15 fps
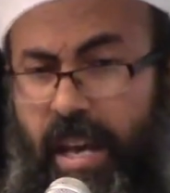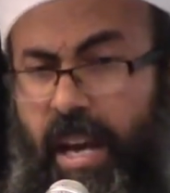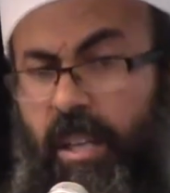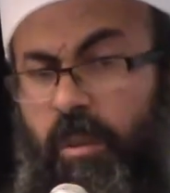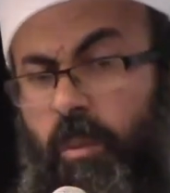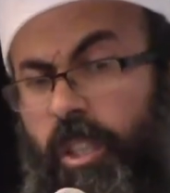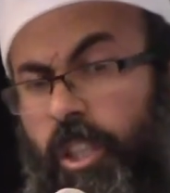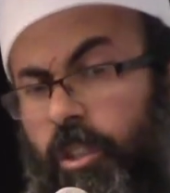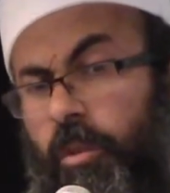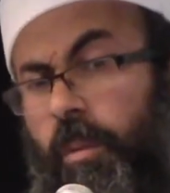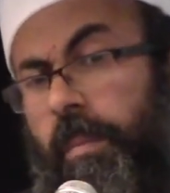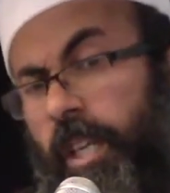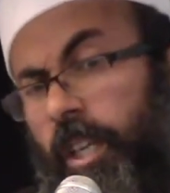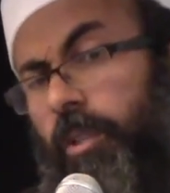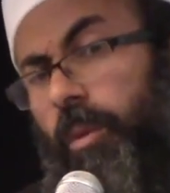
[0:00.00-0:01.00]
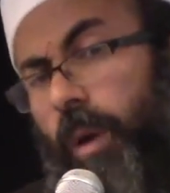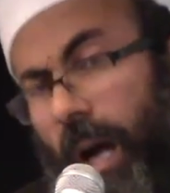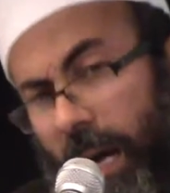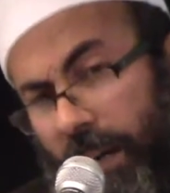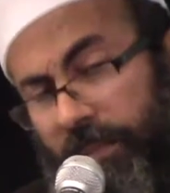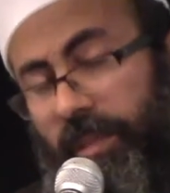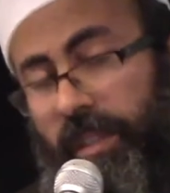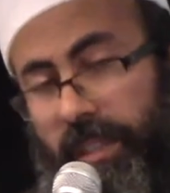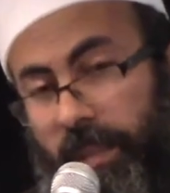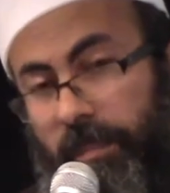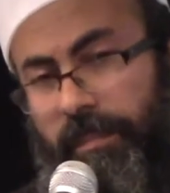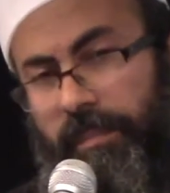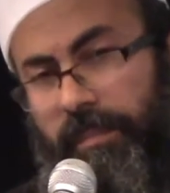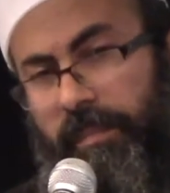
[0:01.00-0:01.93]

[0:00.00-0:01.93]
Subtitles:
And we need to make dua for them.